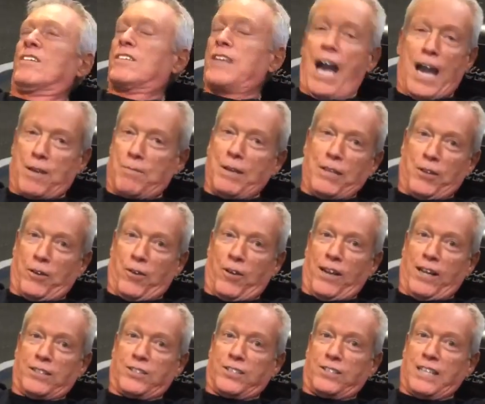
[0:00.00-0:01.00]
Gotta be The
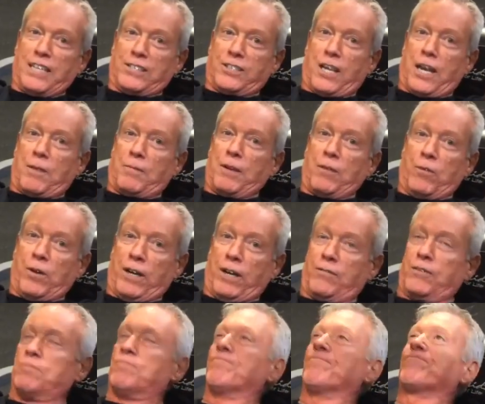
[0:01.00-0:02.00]
Grinch. That's gotta be one of
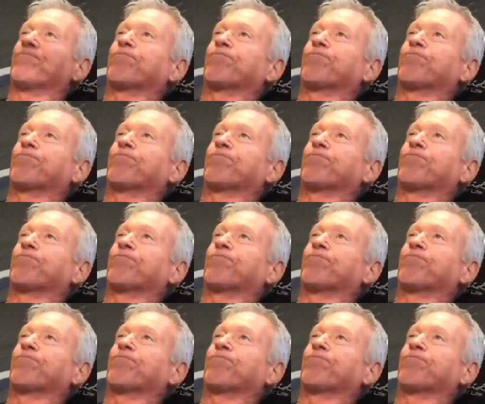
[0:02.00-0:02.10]
them.